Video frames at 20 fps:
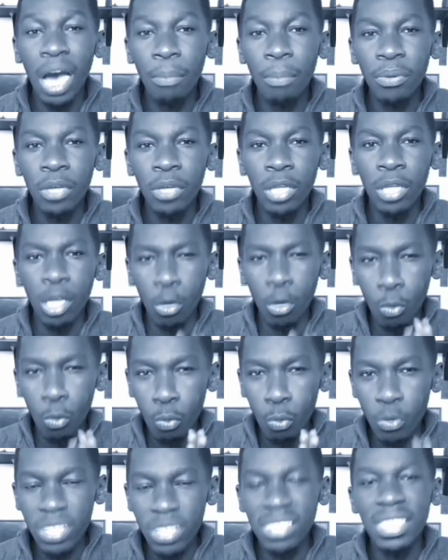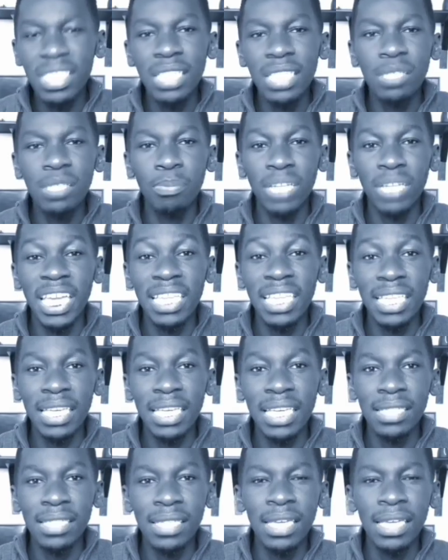up with this
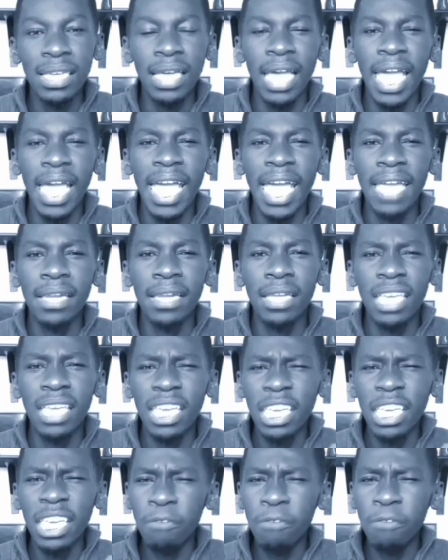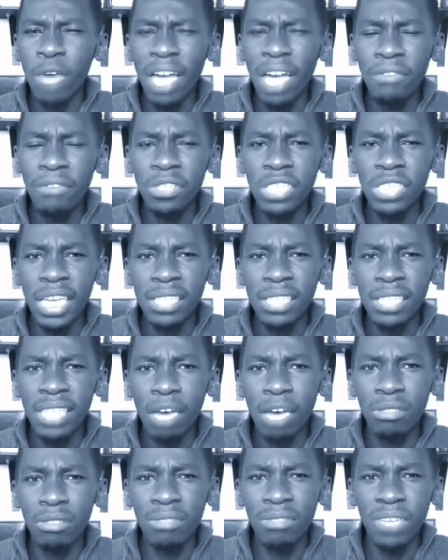playlist. And if you haven't checked
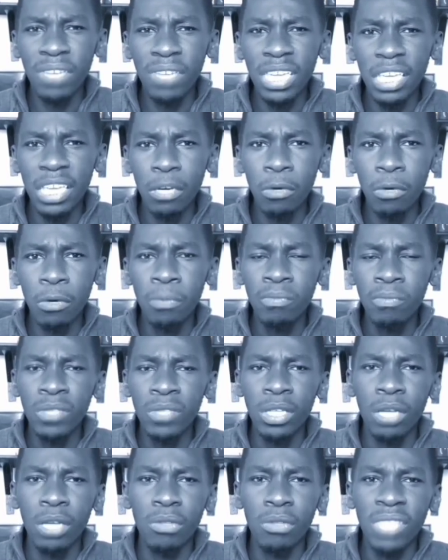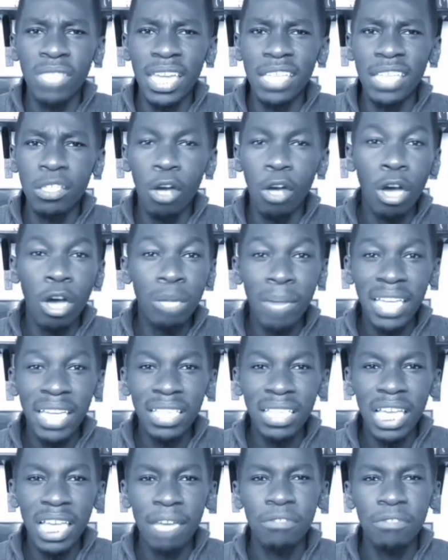out the video that is on my
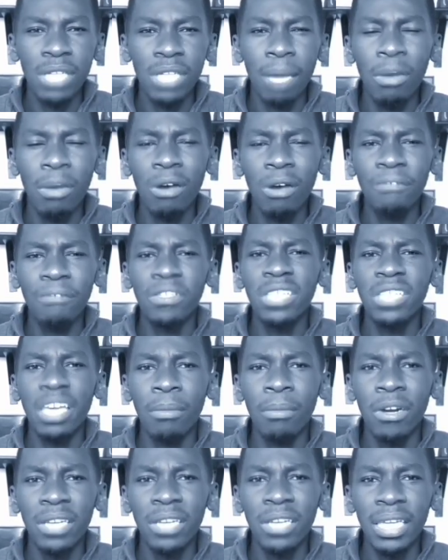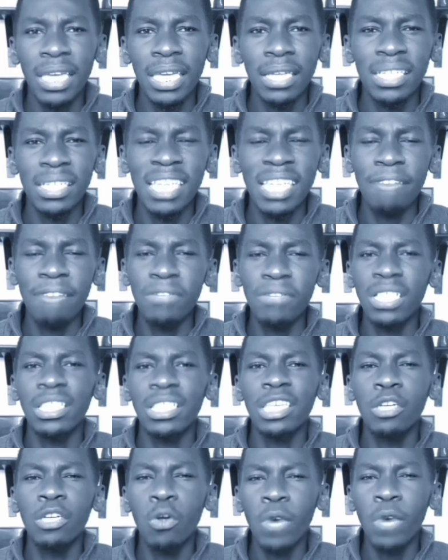left about affiliate marketing,
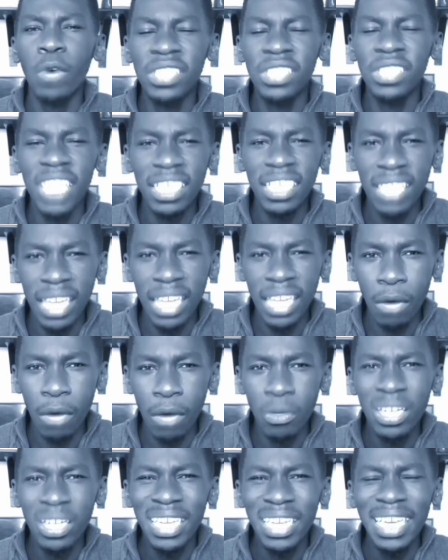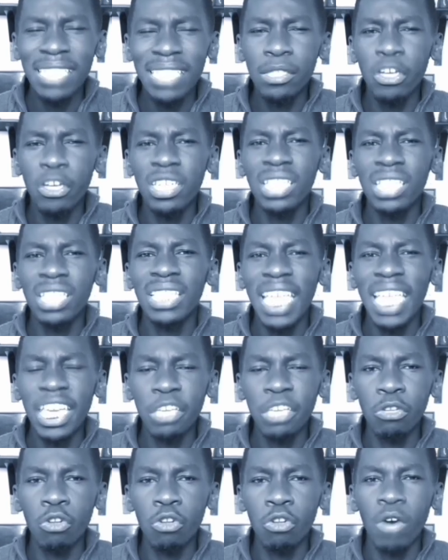definitely go and check that out. It's going to
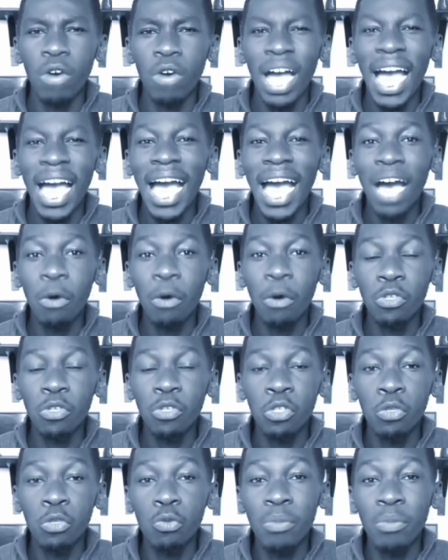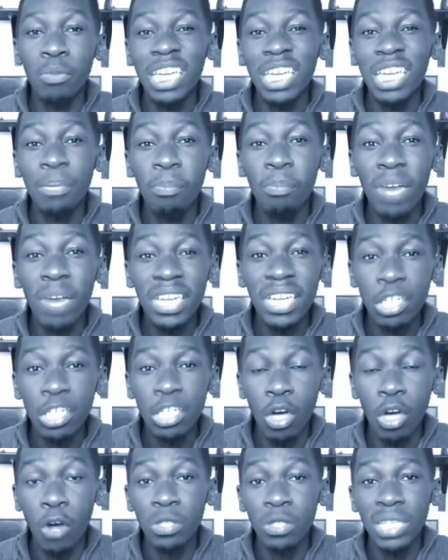let you know how to make money
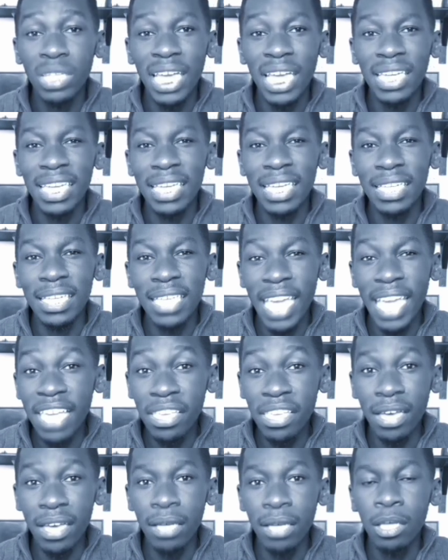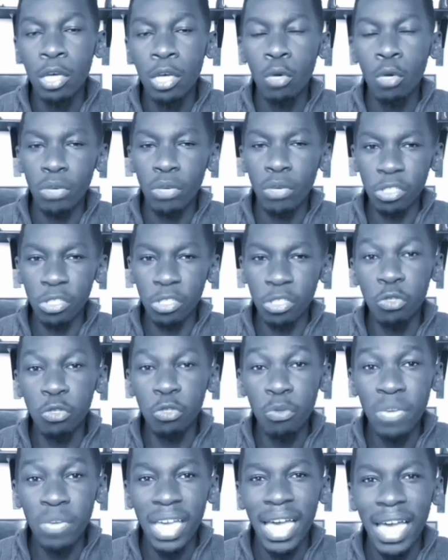online in Kenya with
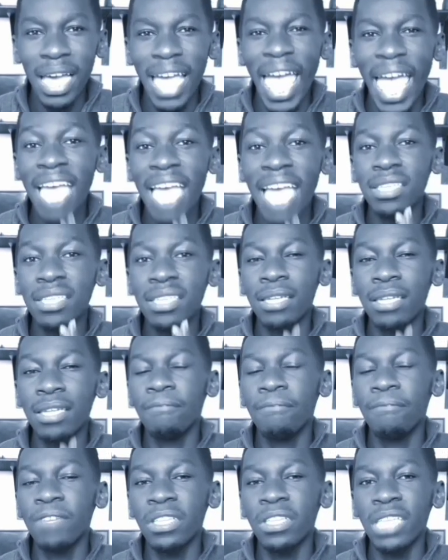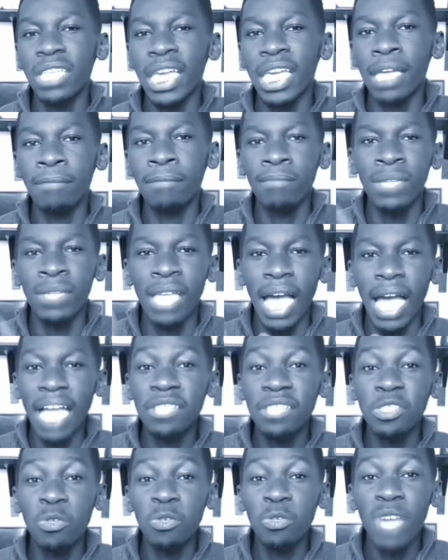Jumia as an affiliate.
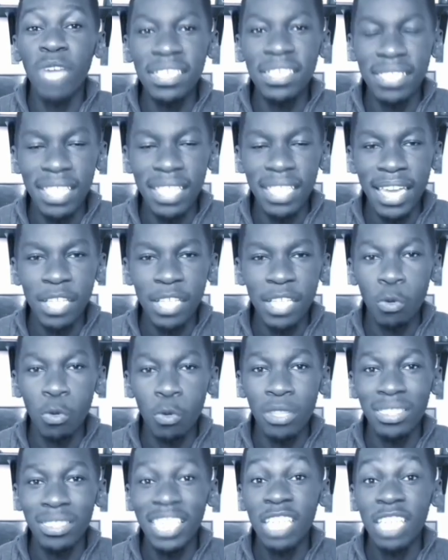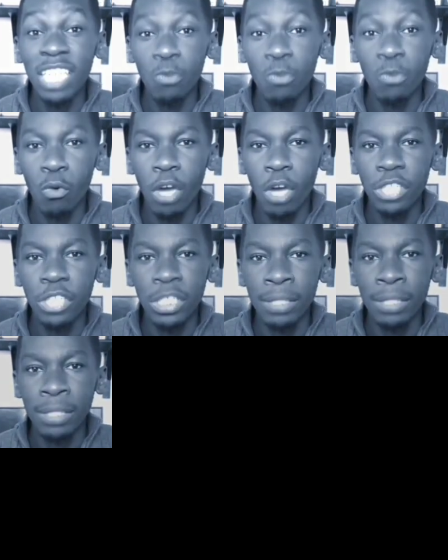I'll see you guys in the next one. Thanks for watching.